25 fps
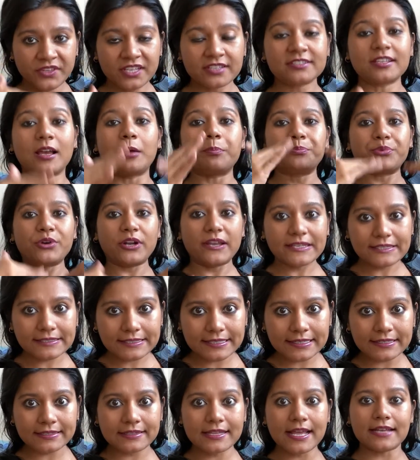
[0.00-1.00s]

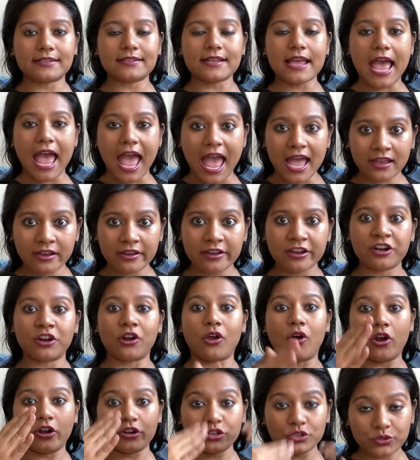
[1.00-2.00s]
suppressing that anger,
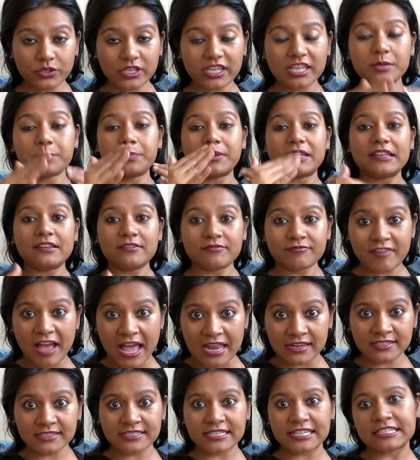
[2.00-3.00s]
or you keep
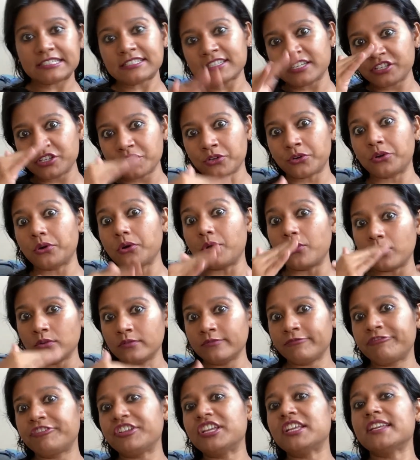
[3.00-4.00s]
invalidating your
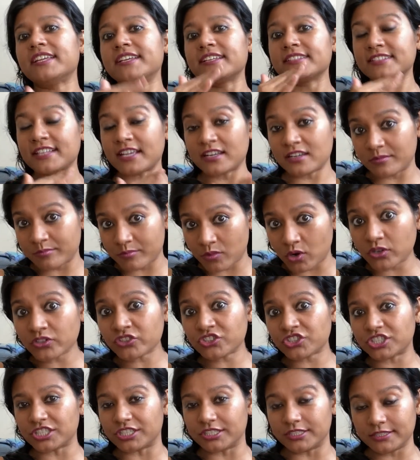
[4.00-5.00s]
own feelings and
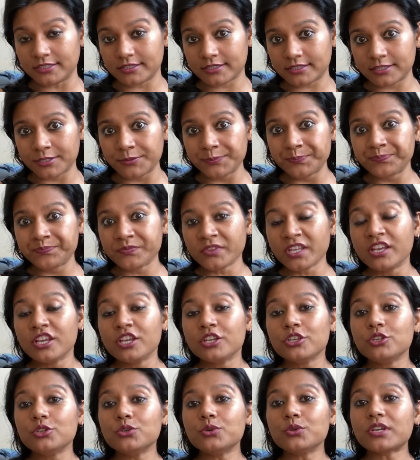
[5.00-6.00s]
emotions,
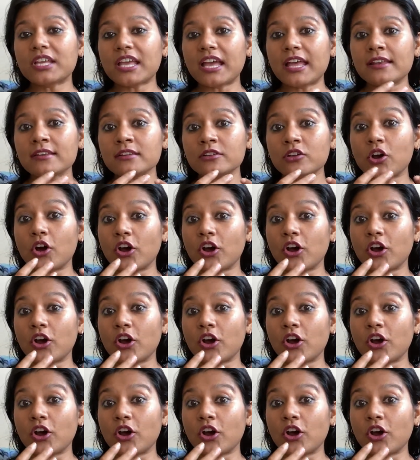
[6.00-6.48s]
you can